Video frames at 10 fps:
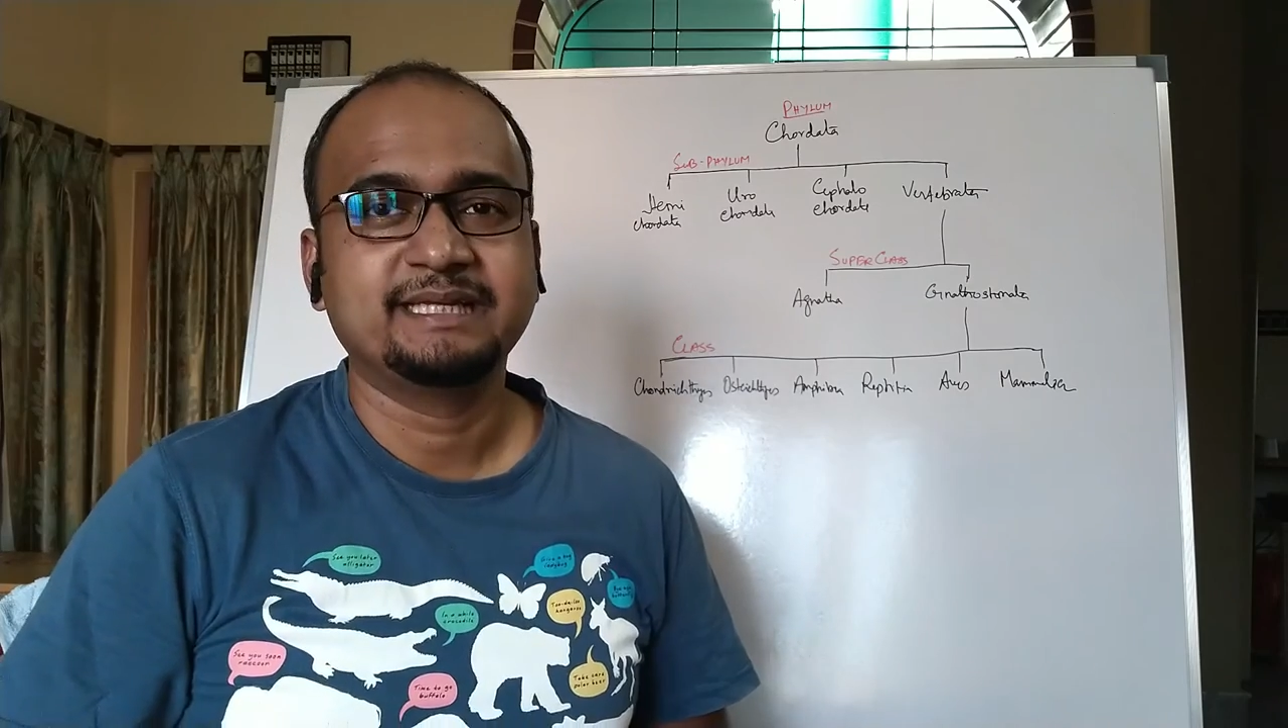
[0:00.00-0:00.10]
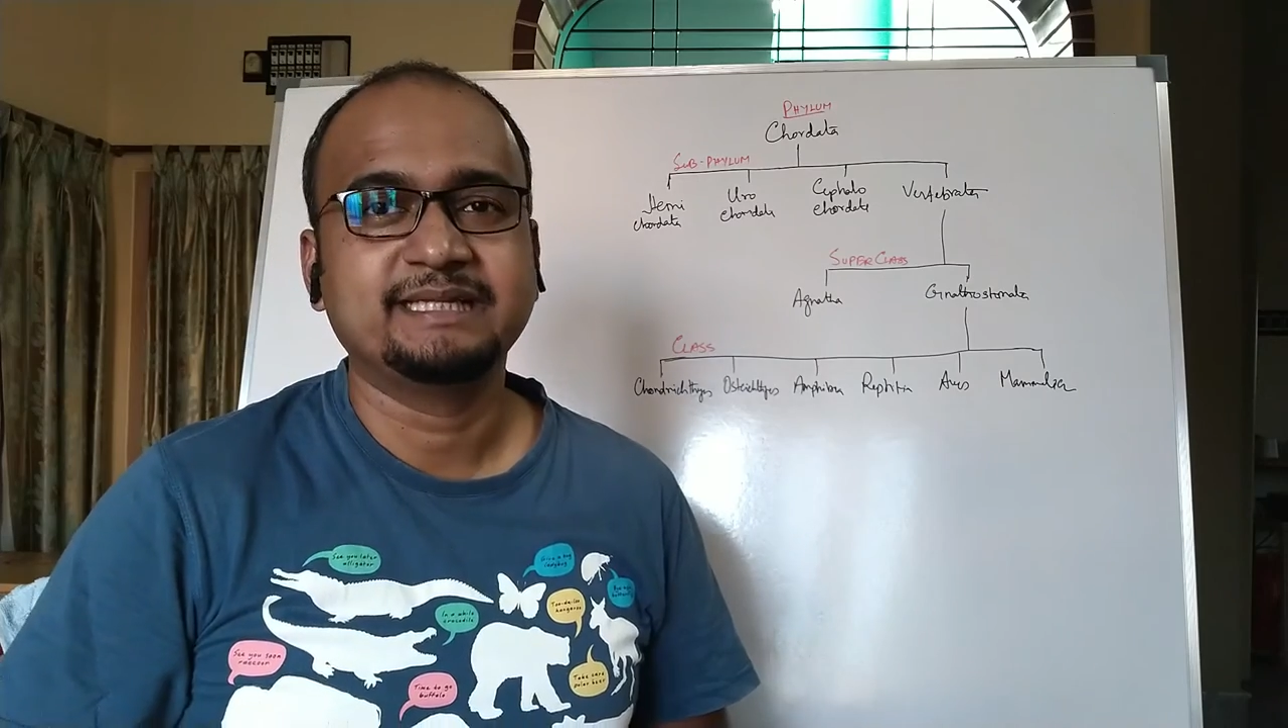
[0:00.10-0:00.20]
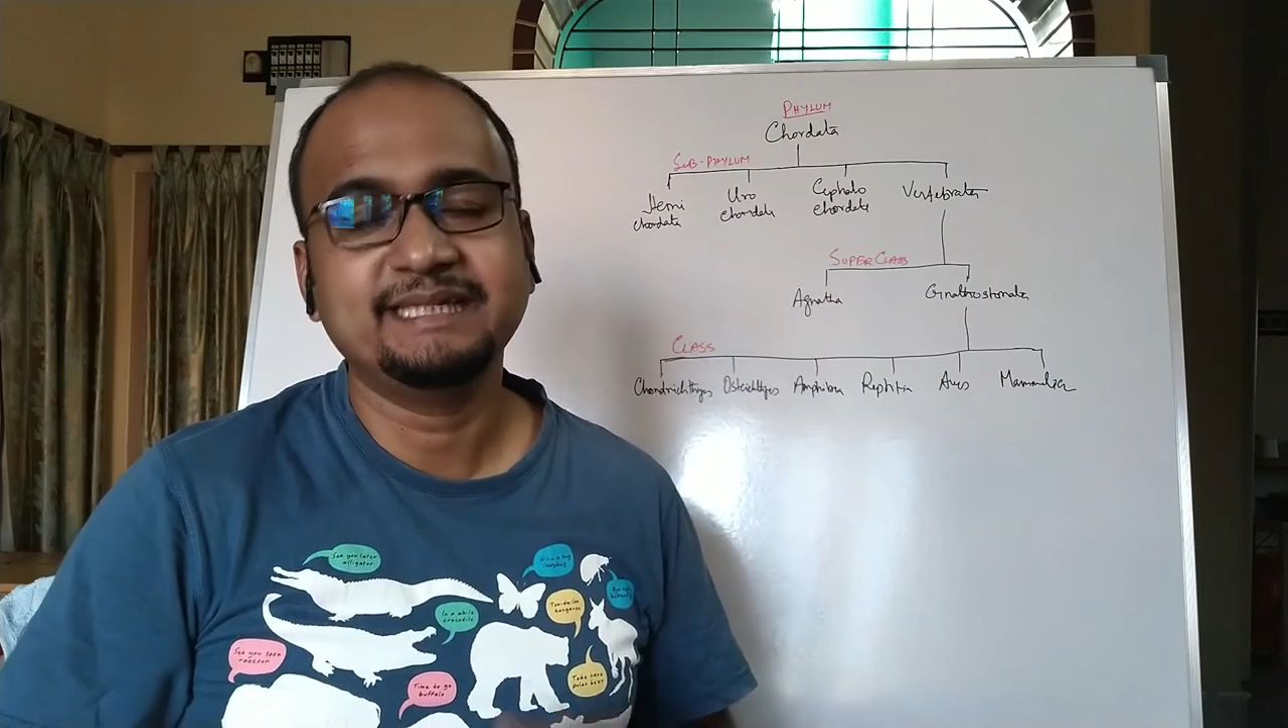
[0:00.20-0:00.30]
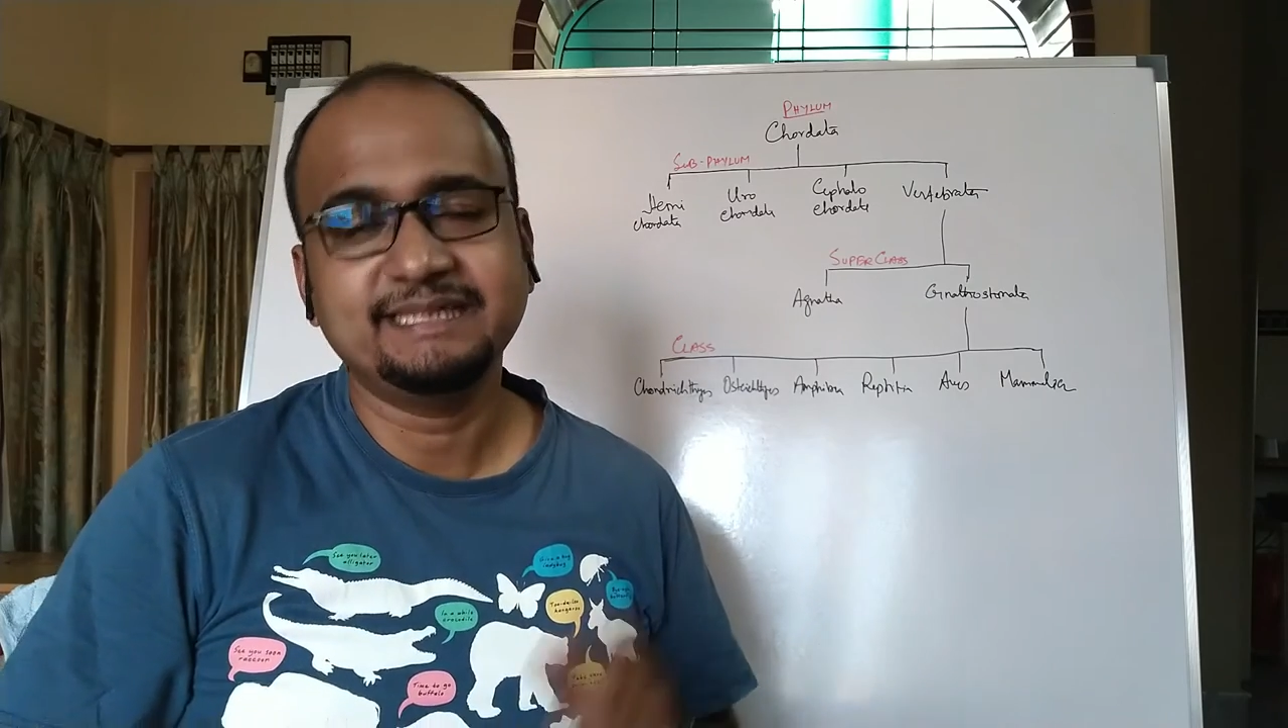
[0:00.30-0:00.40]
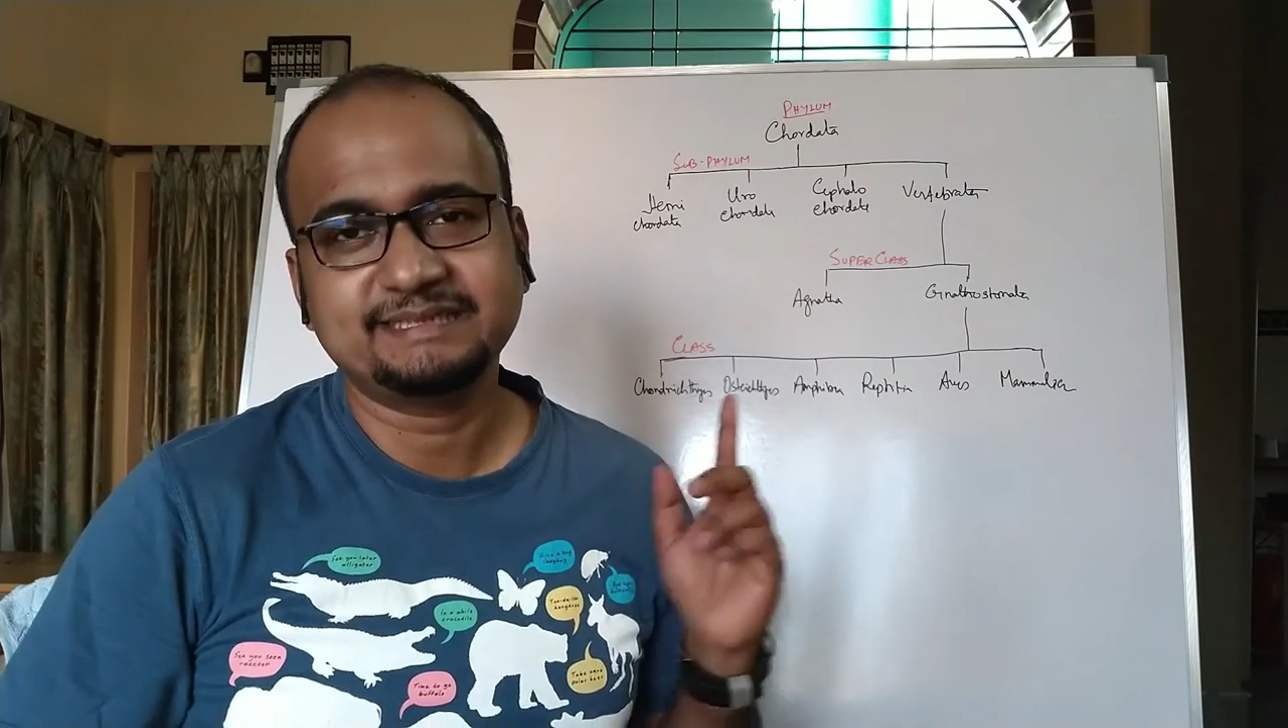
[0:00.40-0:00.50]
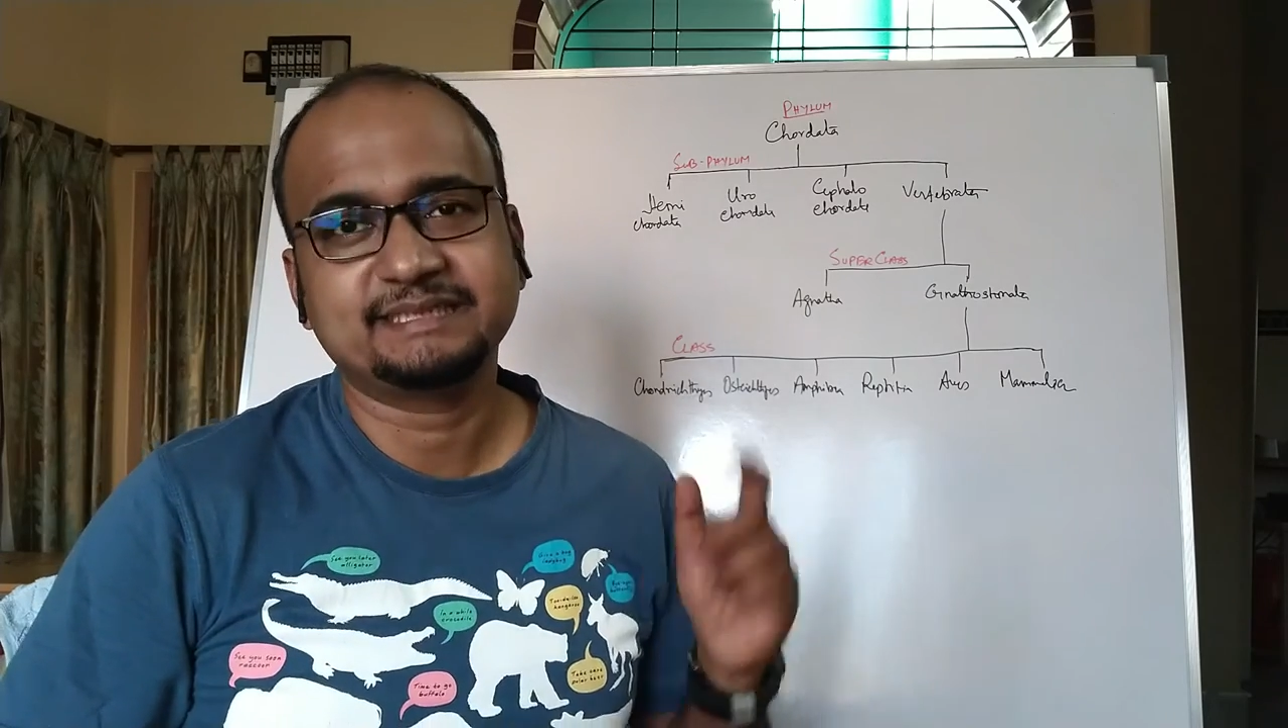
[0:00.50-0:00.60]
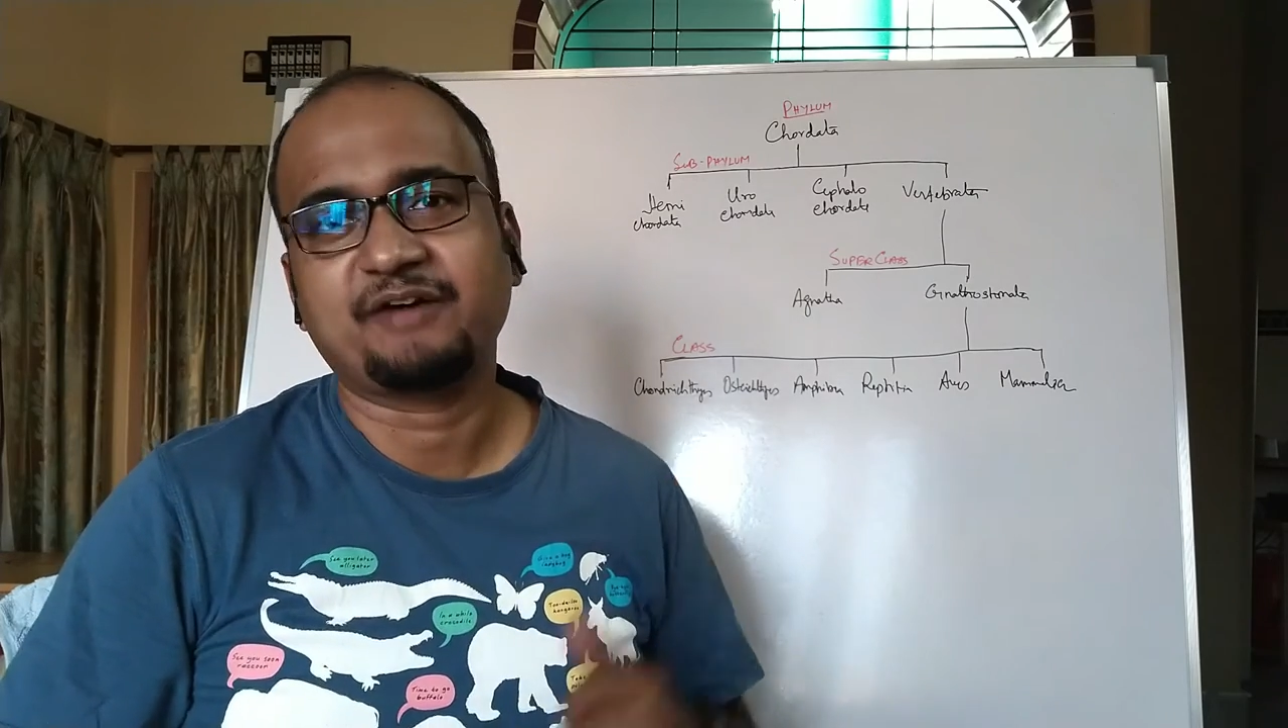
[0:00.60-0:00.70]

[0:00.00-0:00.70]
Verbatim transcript: this